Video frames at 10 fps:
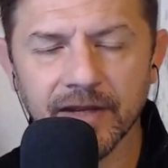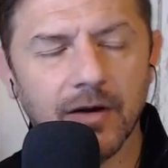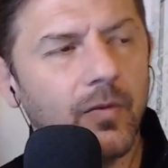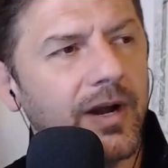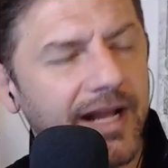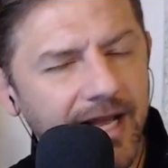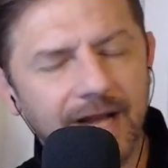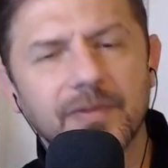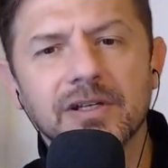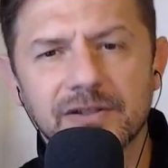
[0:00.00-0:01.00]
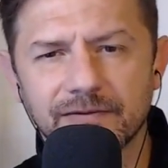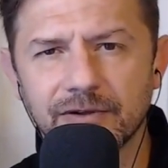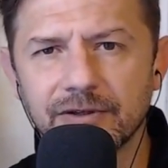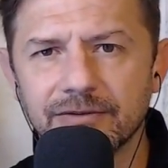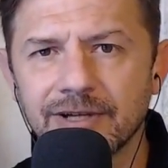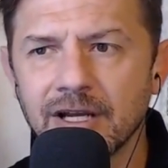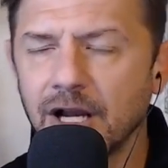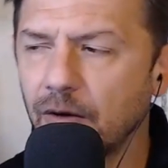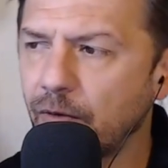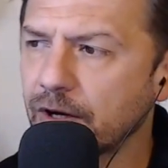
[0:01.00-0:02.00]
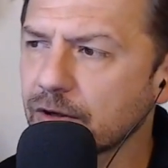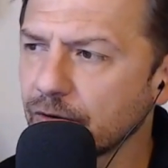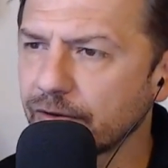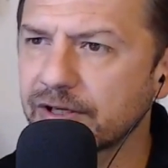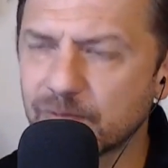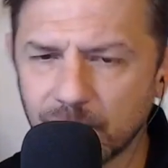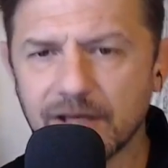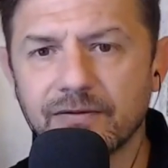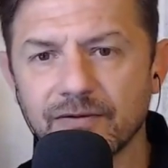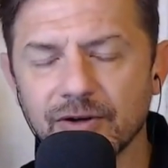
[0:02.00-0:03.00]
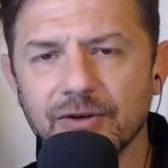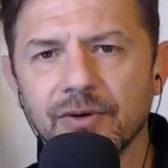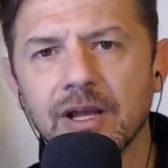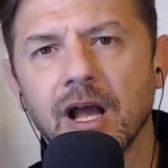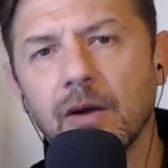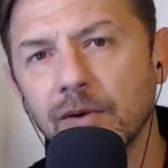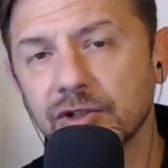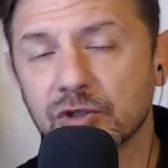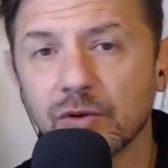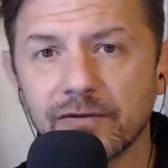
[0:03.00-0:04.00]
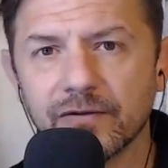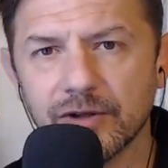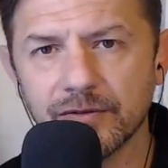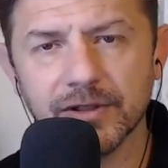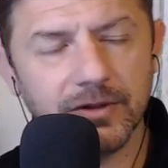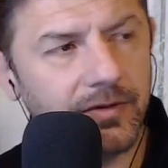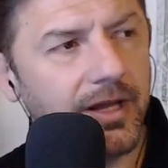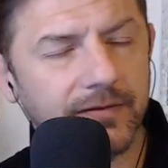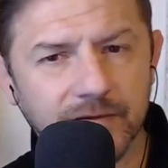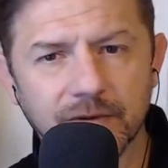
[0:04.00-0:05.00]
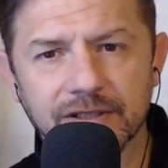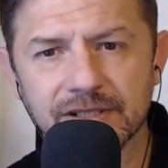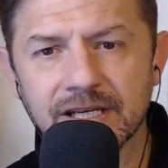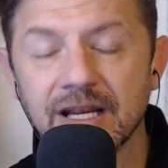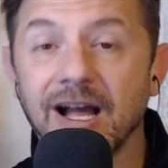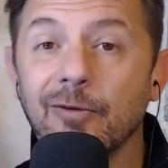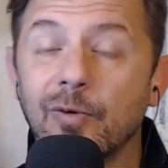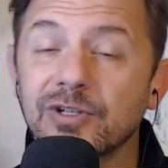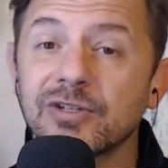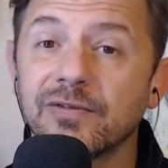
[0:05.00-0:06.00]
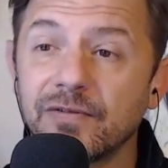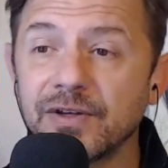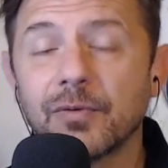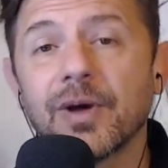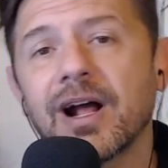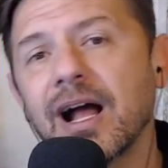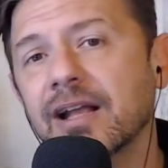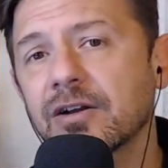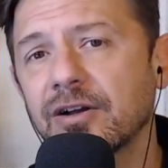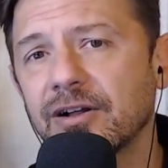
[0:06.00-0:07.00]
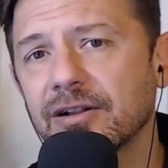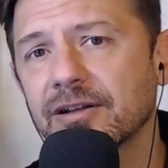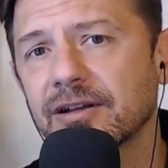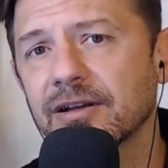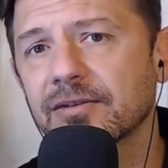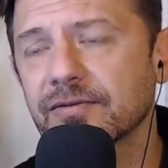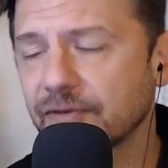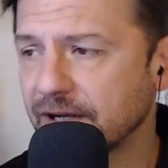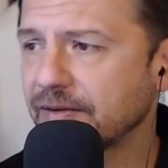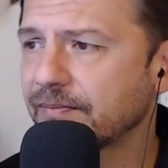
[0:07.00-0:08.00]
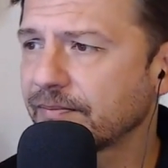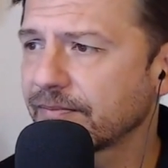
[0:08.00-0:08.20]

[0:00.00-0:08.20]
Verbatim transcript: I want happiness for you. I want a glorious week for you. I want joy for you and your loved ones. I want you to feel what I call freedom.